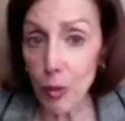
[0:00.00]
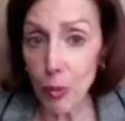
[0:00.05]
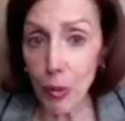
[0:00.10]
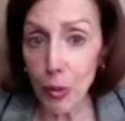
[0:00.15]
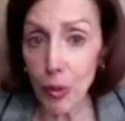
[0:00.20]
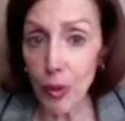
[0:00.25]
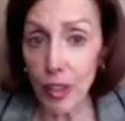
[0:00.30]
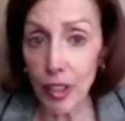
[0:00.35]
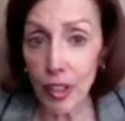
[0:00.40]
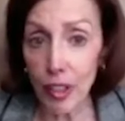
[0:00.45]
really
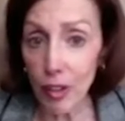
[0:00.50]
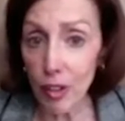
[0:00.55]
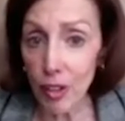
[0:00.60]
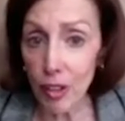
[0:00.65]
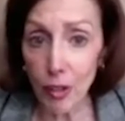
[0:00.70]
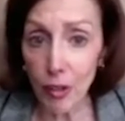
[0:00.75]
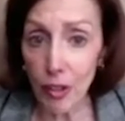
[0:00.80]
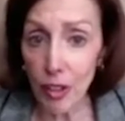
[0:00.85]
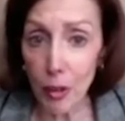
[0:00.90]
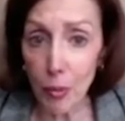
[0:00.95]
boring in
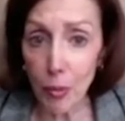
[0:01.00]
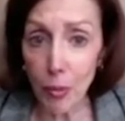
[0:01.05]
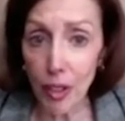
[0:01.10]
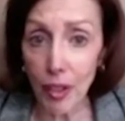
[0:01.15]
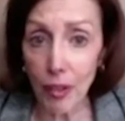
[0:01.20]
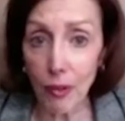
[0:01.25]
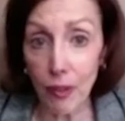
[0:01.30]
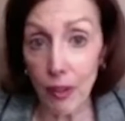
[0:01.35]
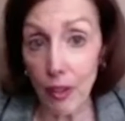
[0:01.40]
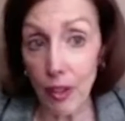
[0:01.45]
theory,
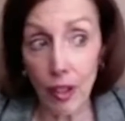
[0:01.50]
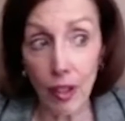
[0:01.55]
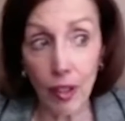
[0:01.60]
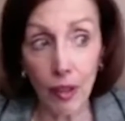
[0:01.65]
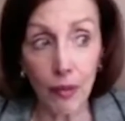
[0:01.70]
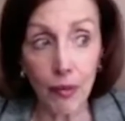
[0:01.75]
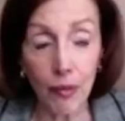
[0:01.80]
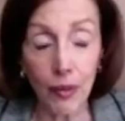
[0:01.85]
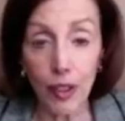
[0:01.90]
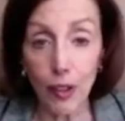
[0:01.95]
but
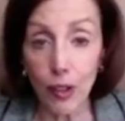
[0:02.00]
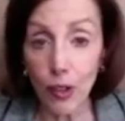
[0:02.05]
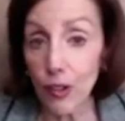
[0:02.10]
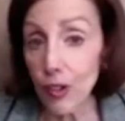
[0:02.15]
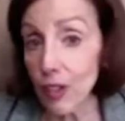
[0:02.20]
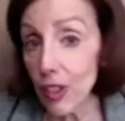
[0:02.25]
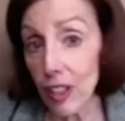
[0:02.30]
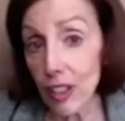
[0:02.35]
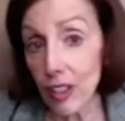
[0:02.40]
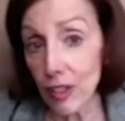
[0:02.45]
it
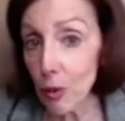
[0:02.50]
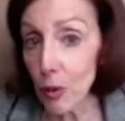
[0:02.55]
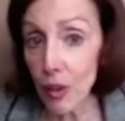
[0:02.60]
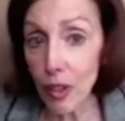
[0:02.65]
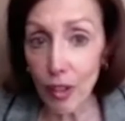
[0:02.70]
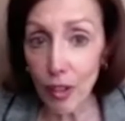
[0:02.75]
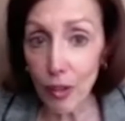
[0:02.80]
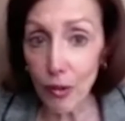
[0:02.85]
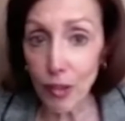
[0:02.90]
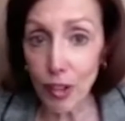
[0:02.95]
turns out it's
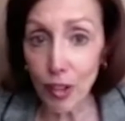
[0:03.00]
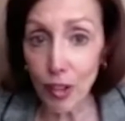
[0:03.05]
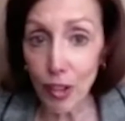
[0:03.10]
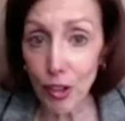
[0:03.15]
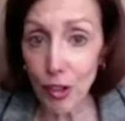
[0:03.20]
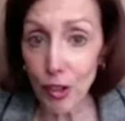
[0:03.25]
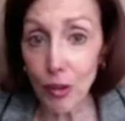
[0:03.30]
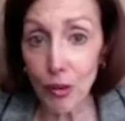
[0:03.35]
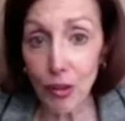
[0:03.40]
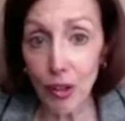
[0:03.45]
what I love to
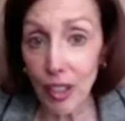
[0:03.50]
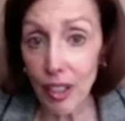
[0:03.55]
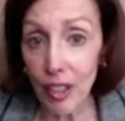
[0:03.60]
do.